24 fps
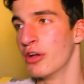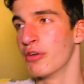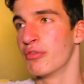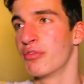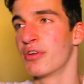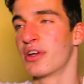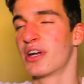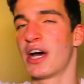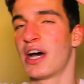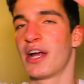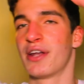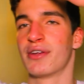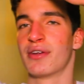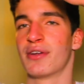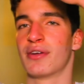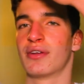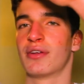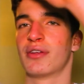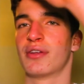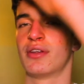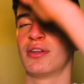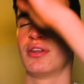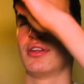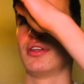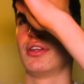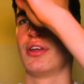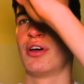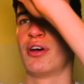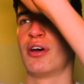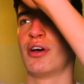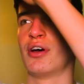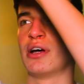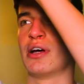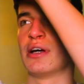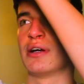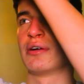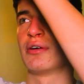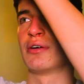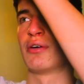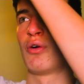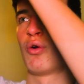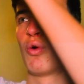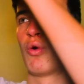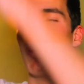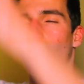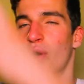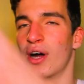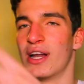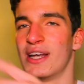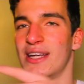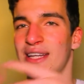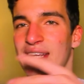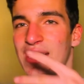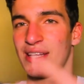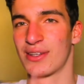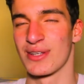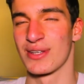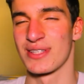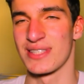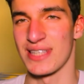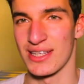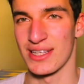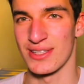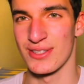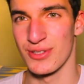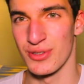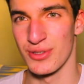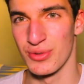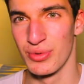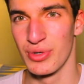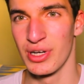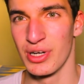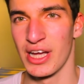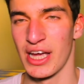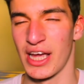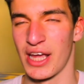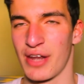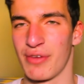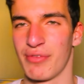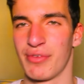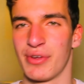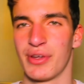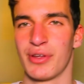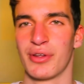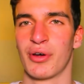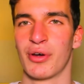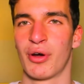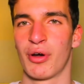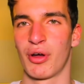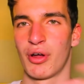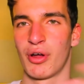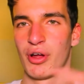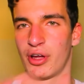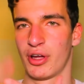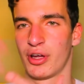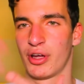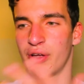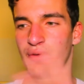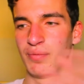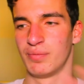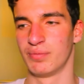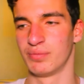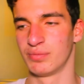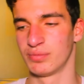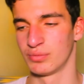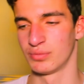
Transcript: we run the whole data set through and we uh,